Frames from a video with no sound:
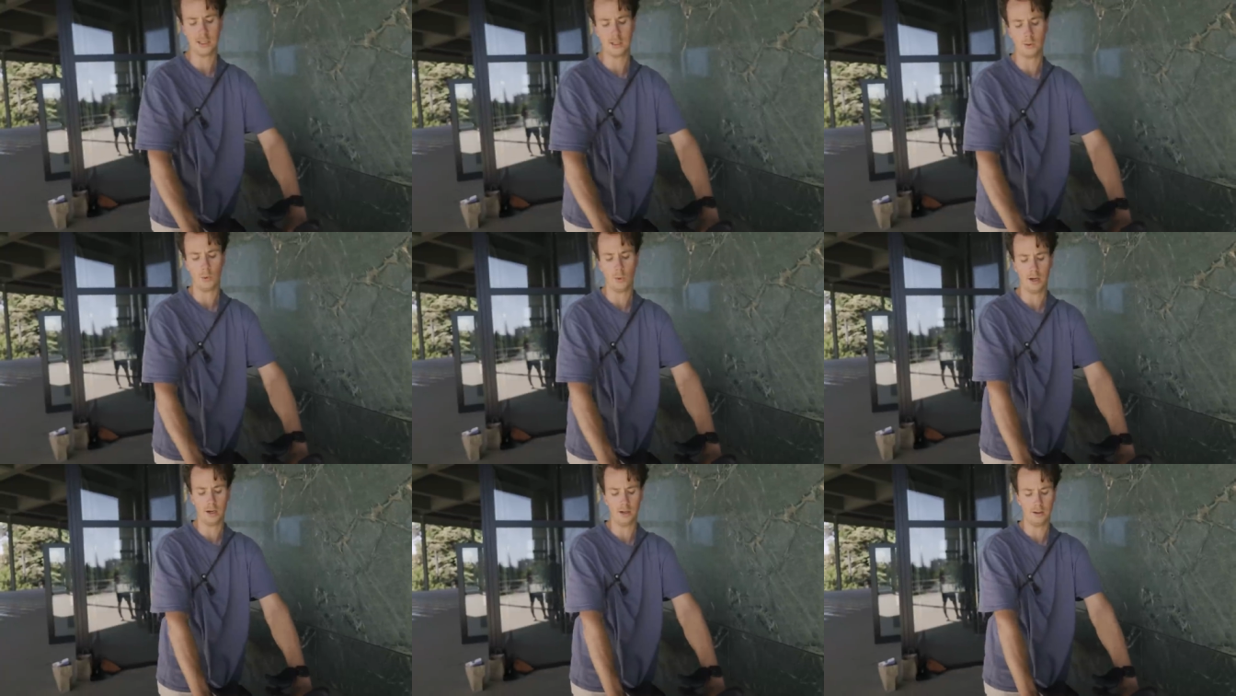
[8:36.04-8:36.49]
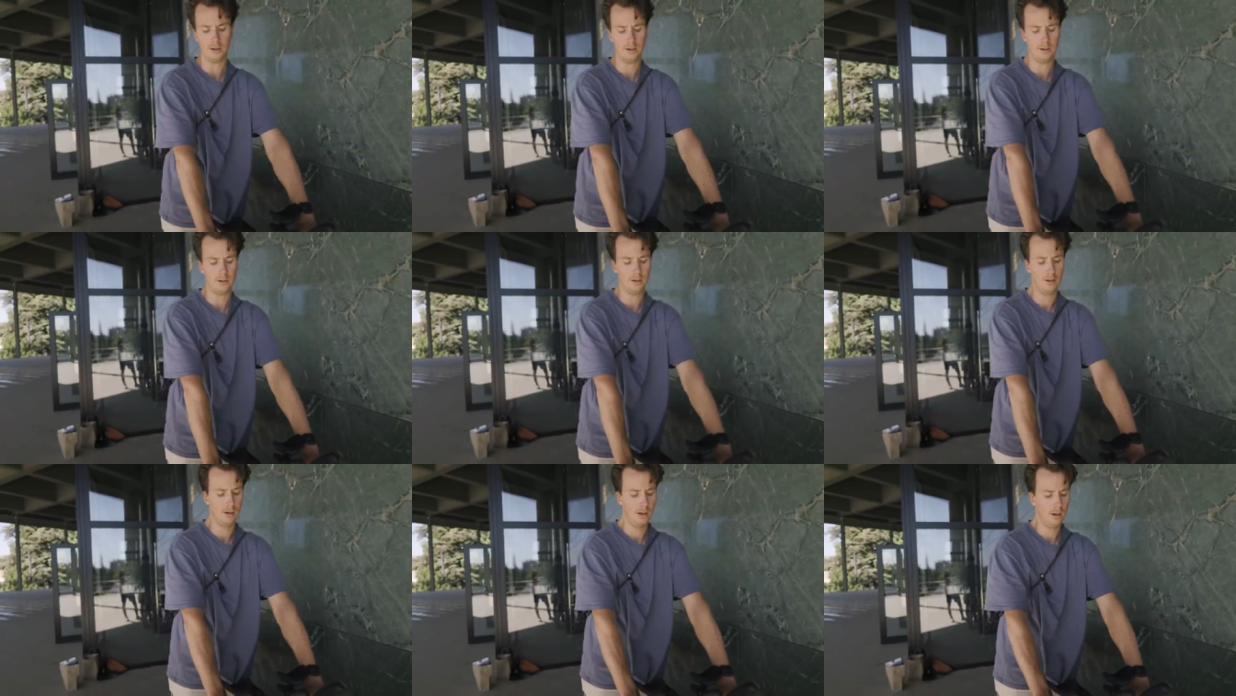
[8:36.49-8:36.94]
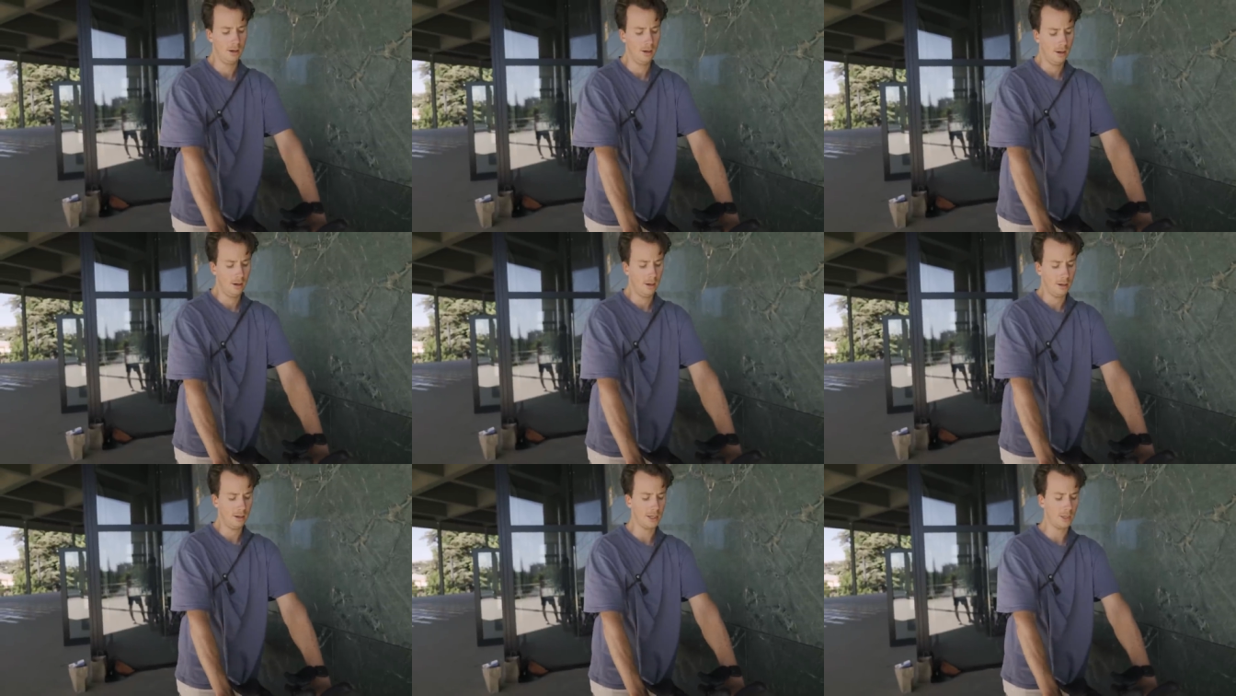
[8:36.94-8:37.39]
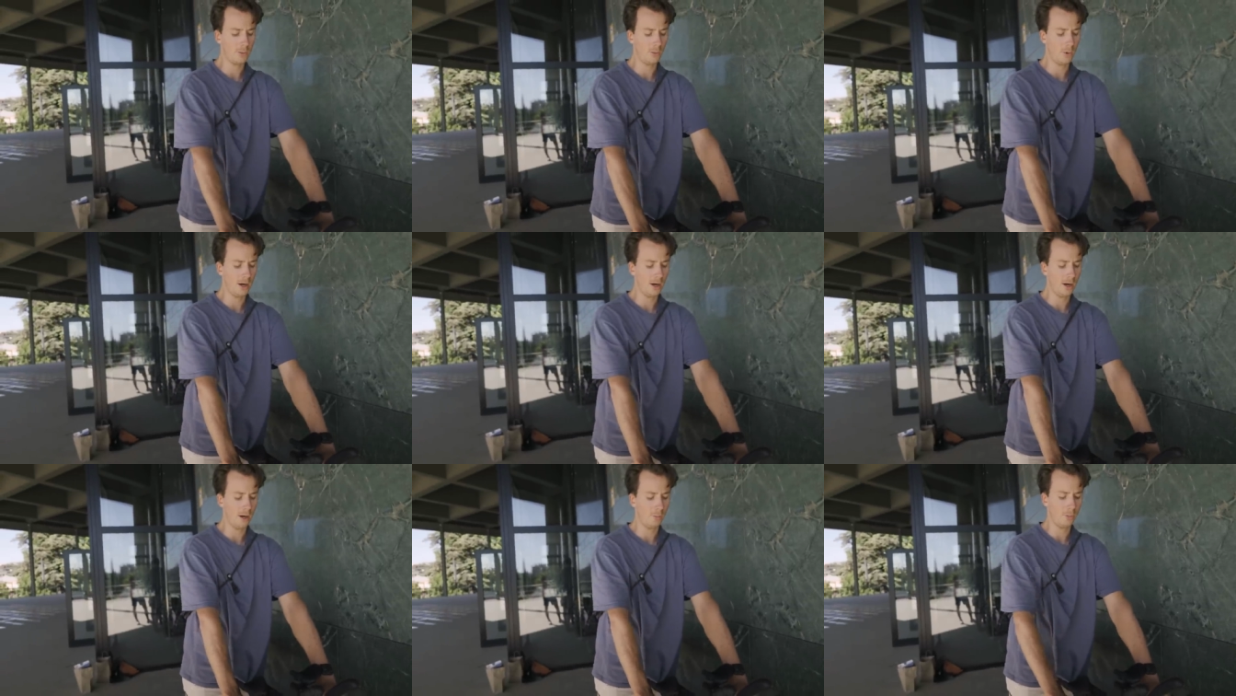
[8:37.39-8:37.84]
I had to choose. Yeah that's
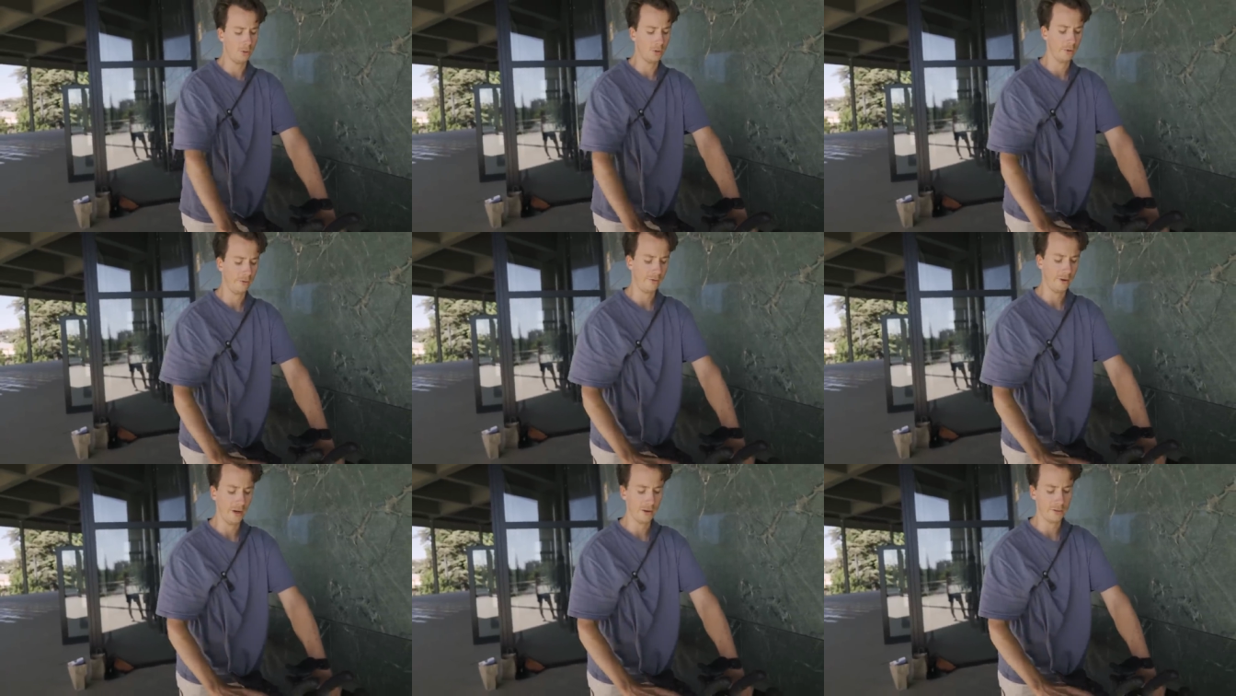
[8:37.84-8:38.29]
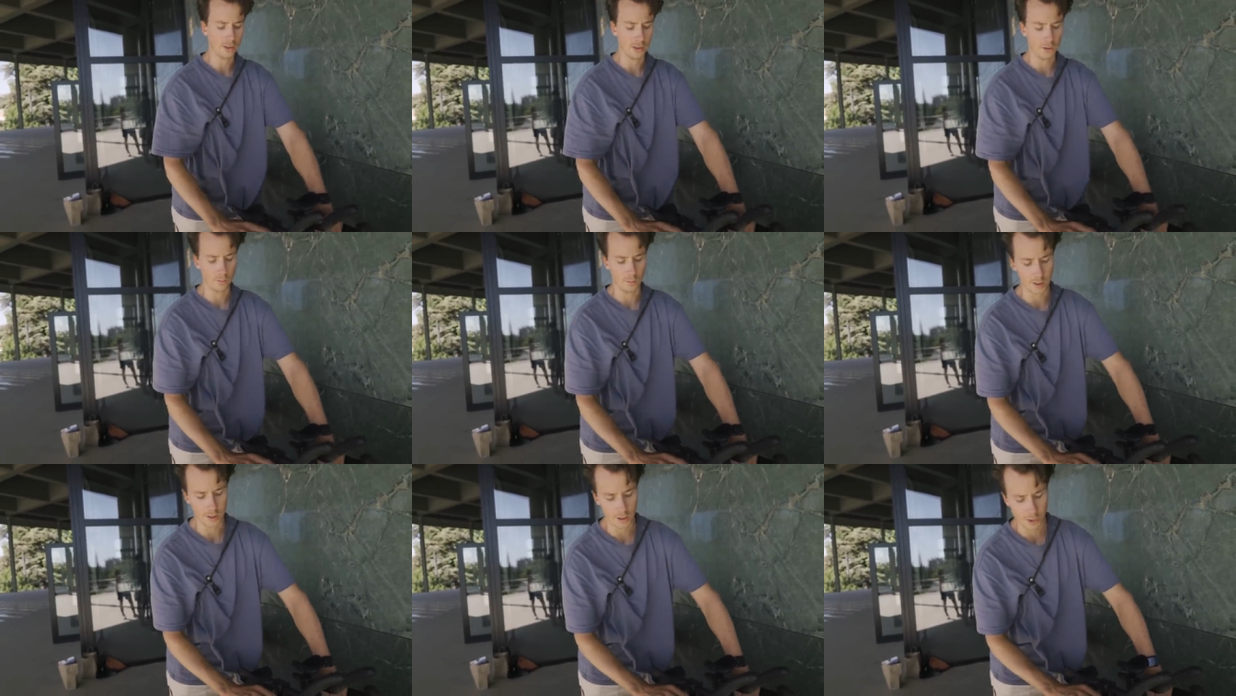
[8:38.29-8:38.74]
why I put the 5 centimeter